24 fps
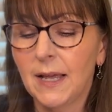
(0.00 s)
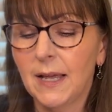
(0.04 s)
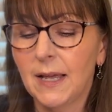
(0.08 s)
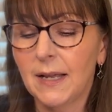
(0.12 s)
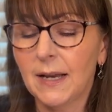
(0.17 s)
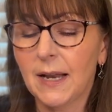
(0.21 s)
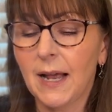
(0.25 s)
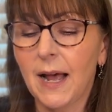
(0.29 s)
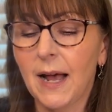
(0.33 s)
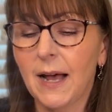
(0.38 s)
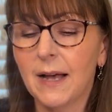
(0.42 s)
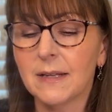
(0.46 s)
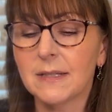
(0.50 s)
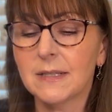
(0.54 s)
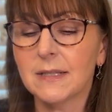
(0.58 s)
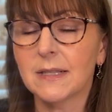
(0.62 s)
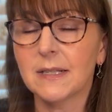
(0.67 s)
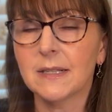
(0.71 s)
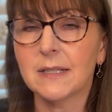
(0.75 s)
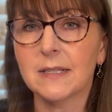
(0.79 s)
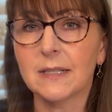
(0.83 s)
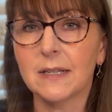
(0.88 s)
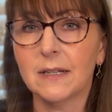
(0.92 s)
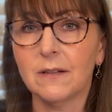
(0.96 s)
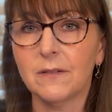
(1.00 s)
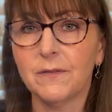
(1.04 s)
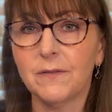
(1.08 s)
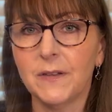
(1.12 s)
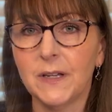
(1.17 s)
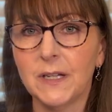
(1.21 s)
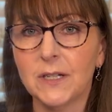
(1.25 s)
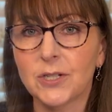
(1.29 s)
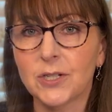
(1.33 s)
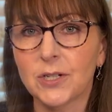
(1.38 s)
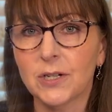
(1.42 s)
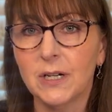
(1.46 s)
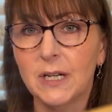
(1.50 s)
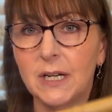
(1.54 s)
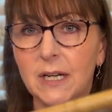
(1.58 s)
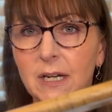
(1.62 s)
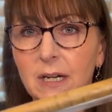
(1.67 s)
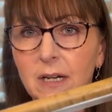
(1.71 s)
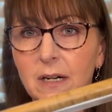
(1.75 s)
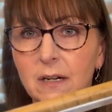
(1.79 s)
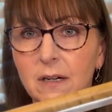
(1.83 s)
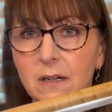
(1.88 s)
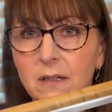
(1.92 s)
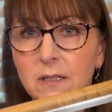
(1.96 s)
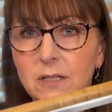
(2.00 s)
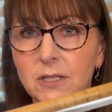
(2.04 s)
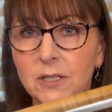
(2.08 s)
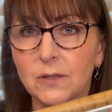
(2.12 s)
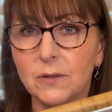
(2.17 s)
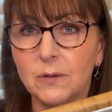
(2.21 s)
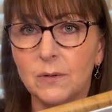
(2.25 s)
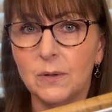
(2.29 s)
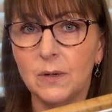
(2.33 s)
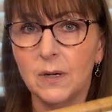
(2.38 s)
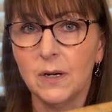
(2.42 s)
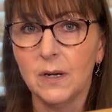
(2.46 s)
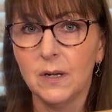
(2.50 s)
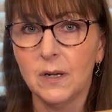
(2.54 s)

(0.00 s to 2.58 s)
It has this little feature here to